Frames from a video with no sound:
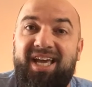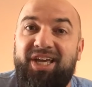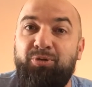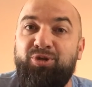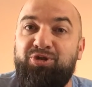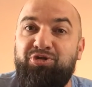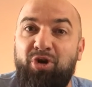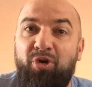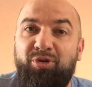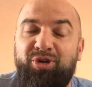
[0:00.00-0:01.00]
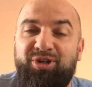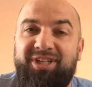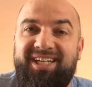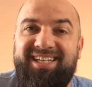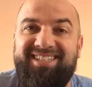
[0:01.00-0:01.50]
It was so
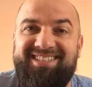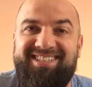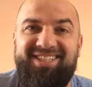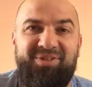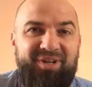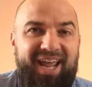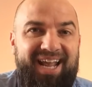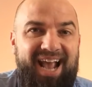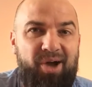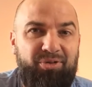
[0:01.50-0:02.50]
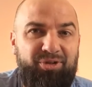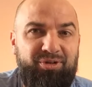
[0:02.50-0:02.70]
good getting to see you and hang out with